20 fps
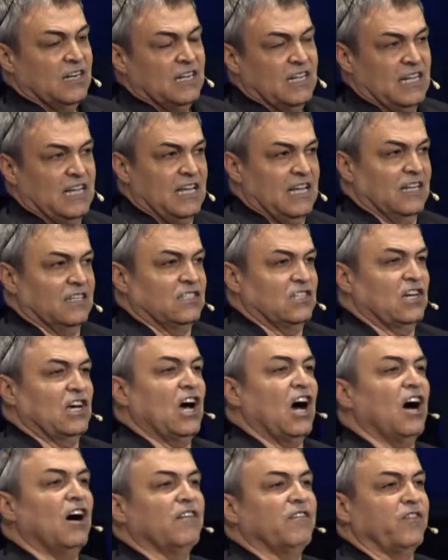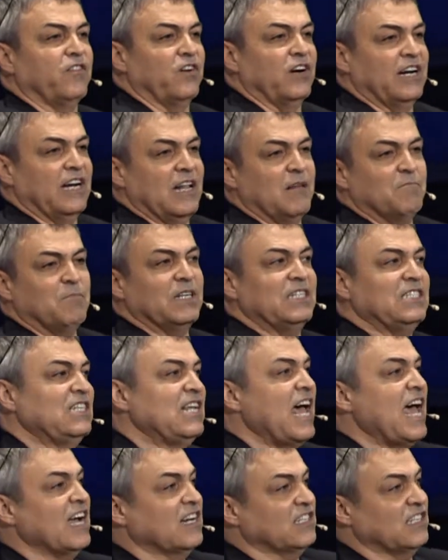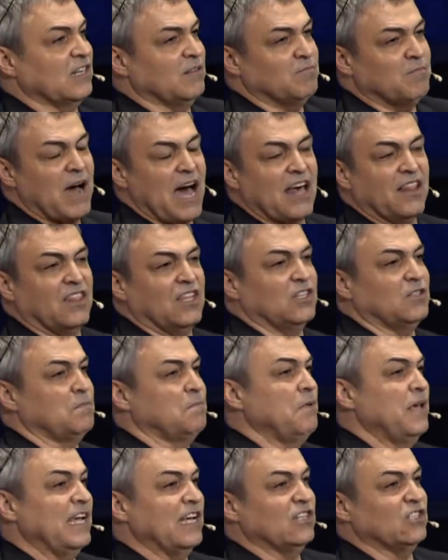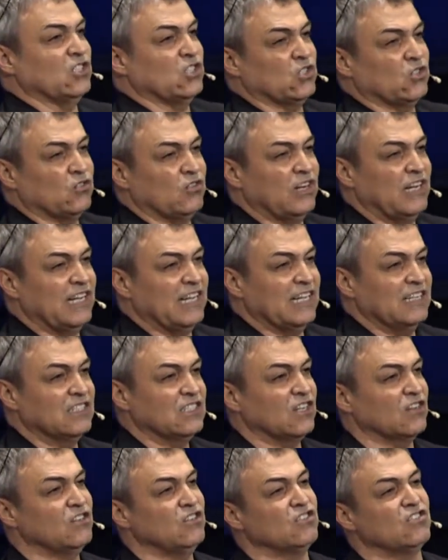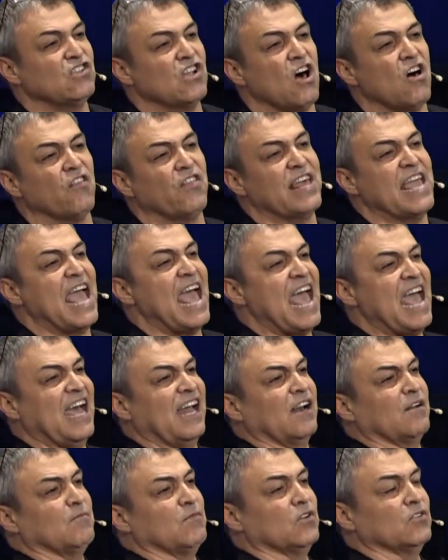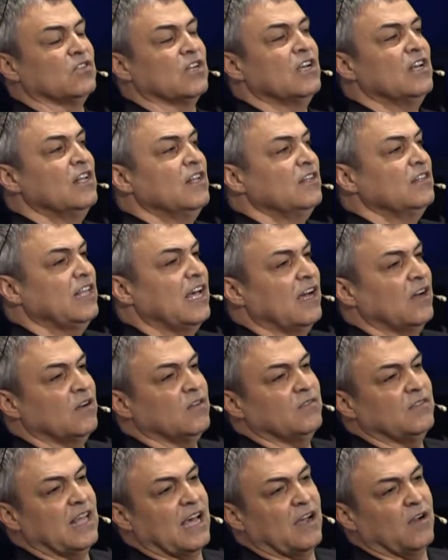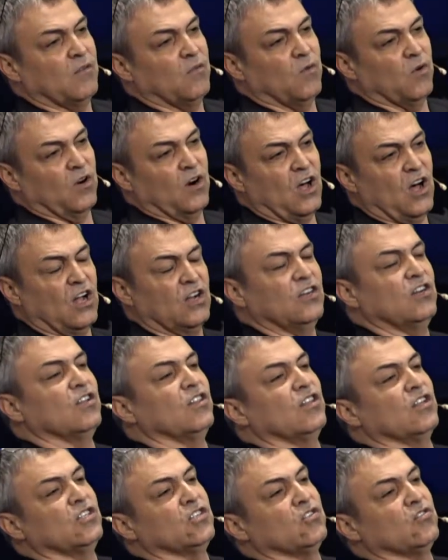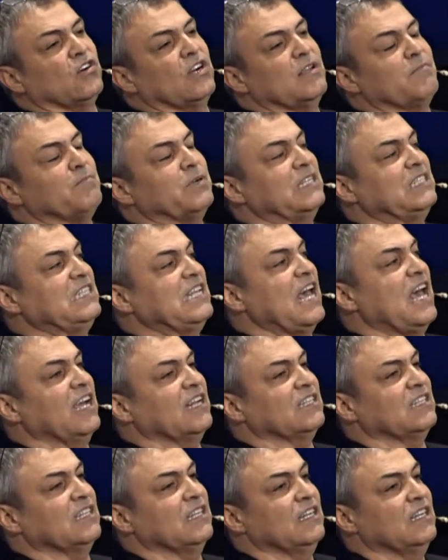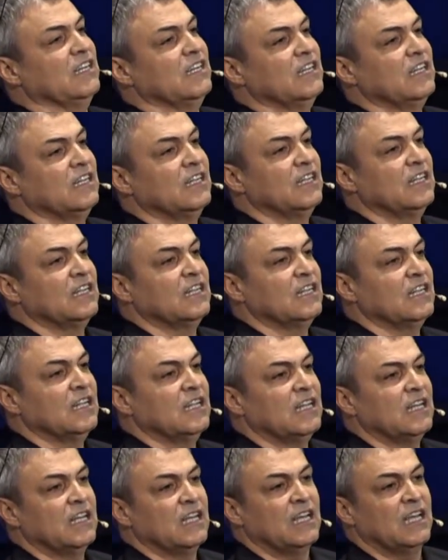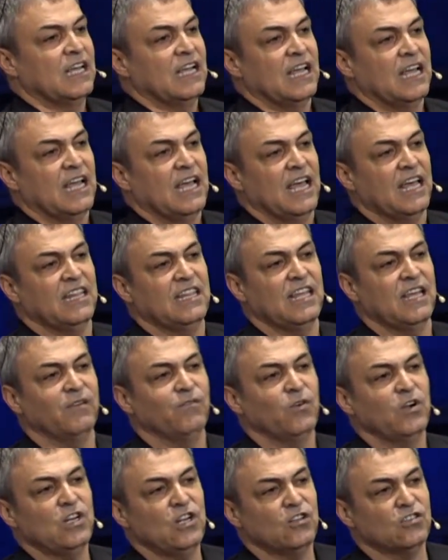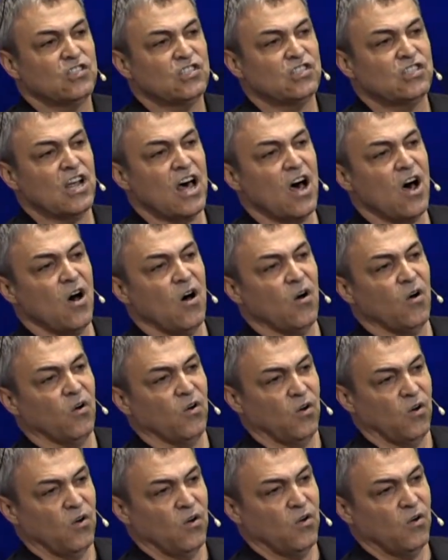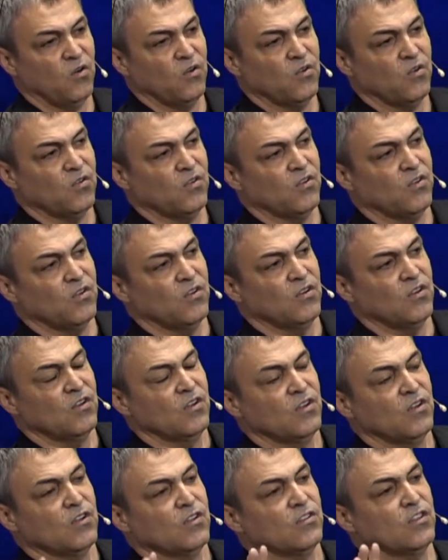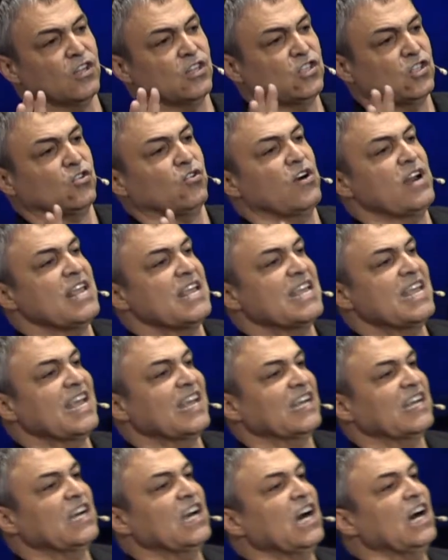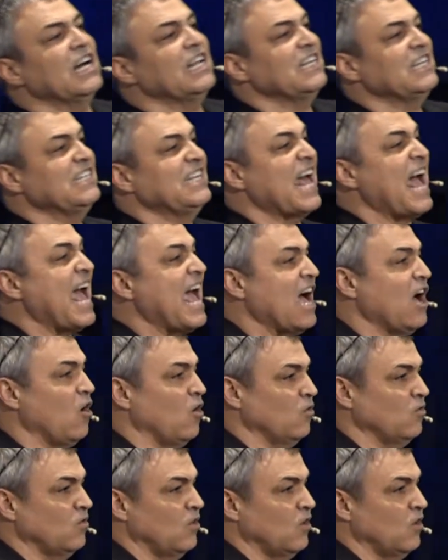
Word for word: its covering and protected by this big tree. And so you saw the animals that, that were under the tree protected. And then when you saw the tree get cut down,